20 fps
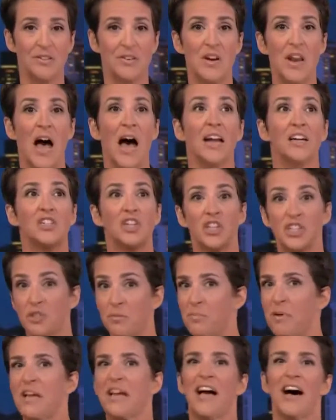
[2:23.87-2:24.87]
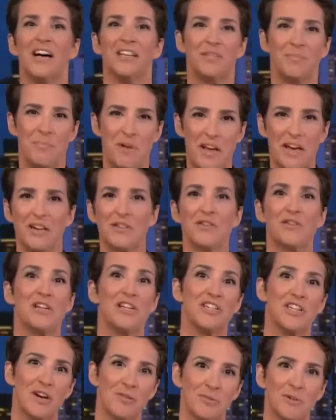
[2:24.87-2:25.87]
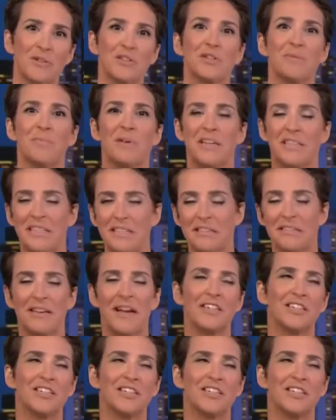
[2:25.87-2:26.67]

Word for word: not just because being attorney general is a big deal,